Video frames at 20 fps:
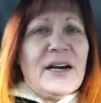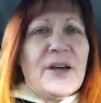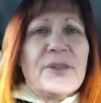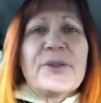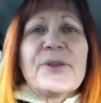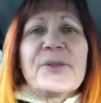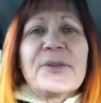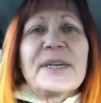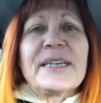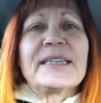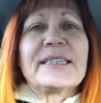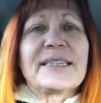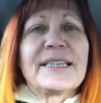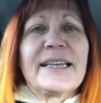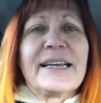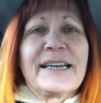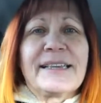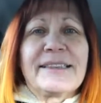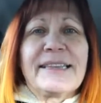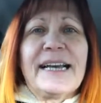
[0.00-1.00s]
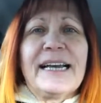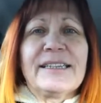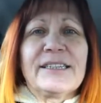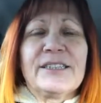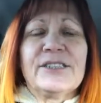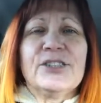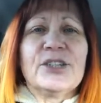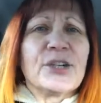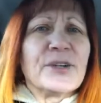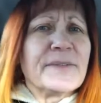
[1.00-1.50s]
other things like that,
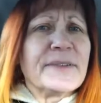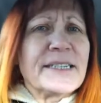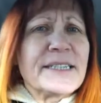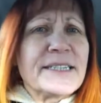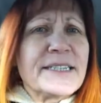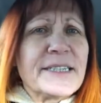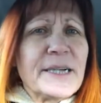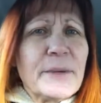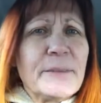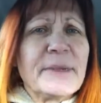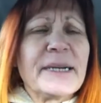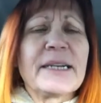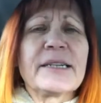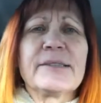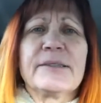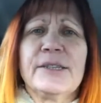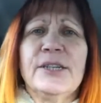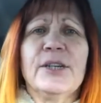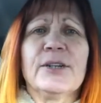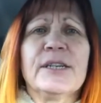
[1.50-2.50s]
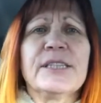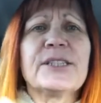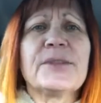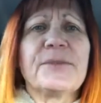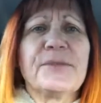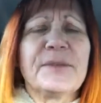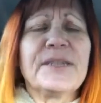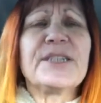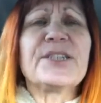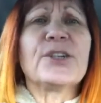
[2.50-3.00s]
a nervous stomach. It's a
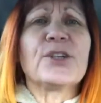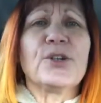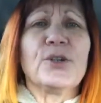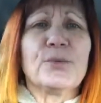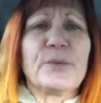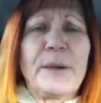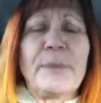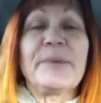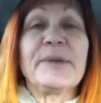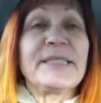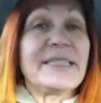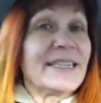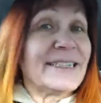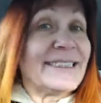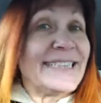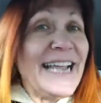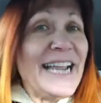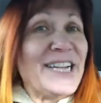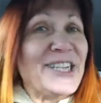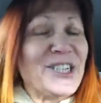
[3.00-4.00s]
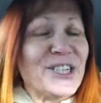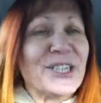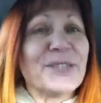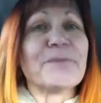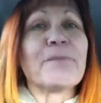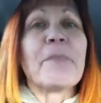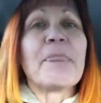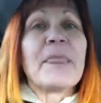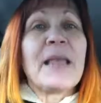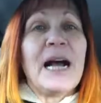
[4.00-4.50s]
physical
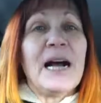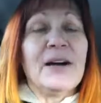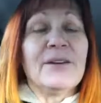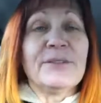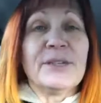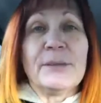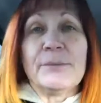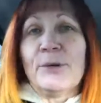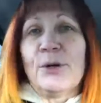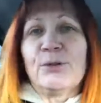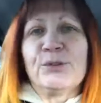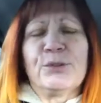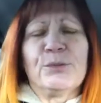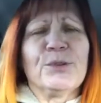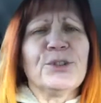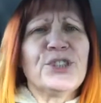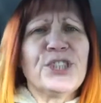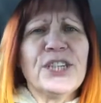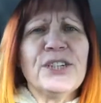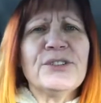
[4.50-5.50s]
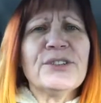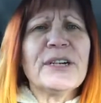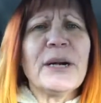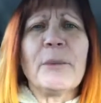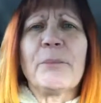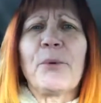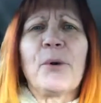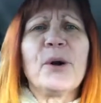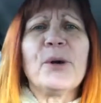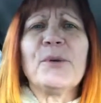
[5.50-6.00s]
representation of an emotion. Well, children
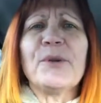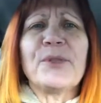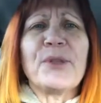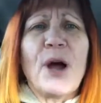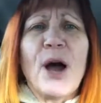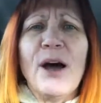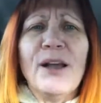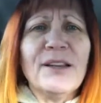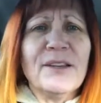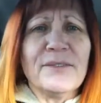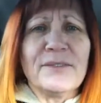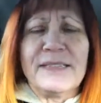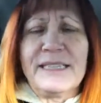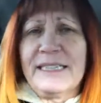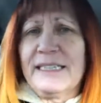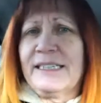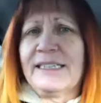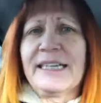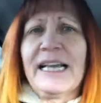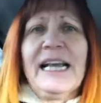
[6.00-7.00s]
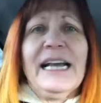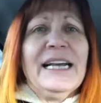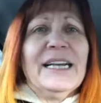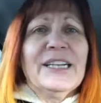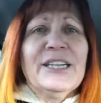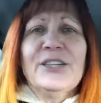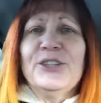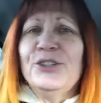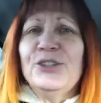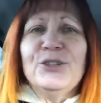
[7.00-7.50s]
are born with all of these.
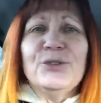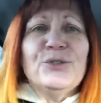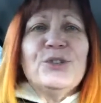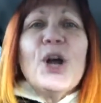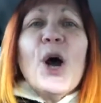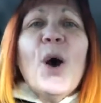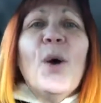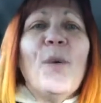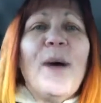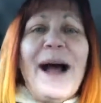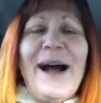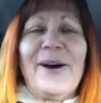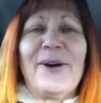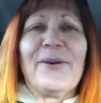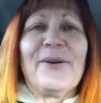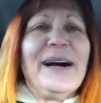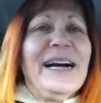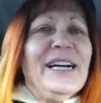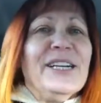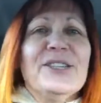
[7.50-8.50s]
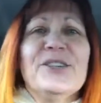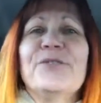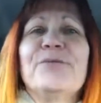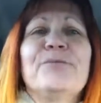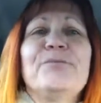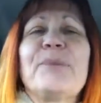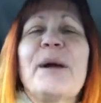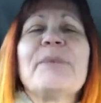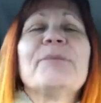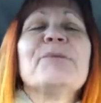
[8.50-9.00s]
You know how
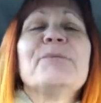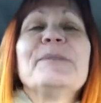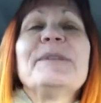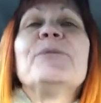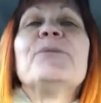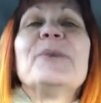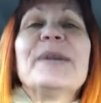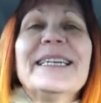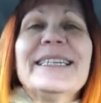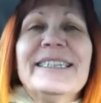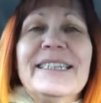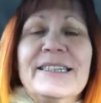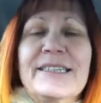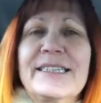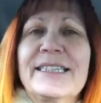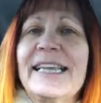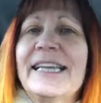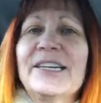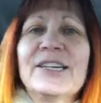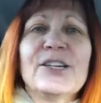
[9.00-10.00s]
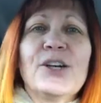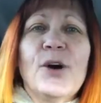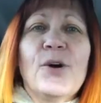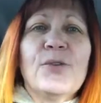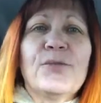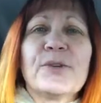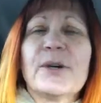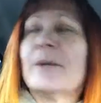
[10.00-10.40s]
you've probably witnessed they can go